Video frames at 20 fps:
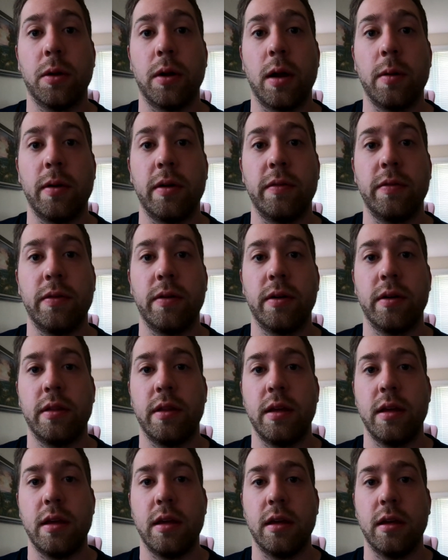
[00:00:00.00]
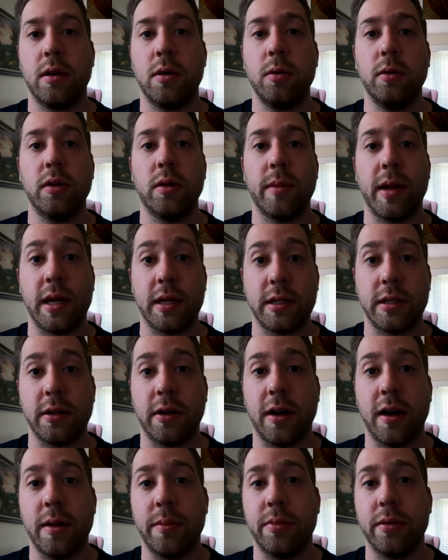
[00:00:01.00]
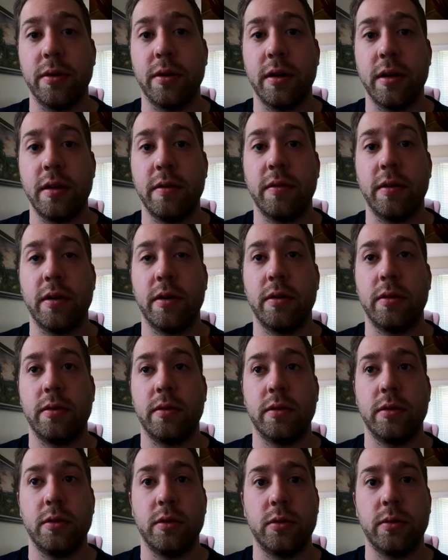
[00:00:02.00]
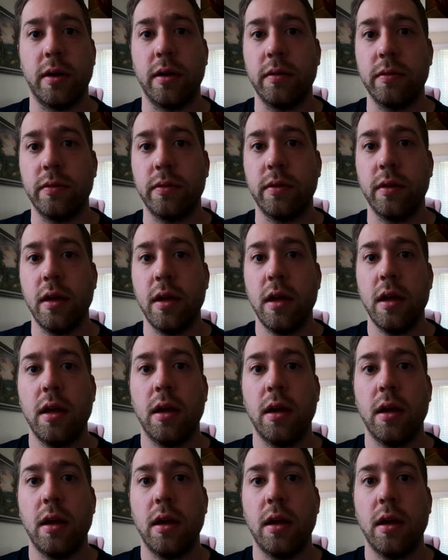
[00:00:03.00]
and I went for the Cooler Master Hyper Evo 212.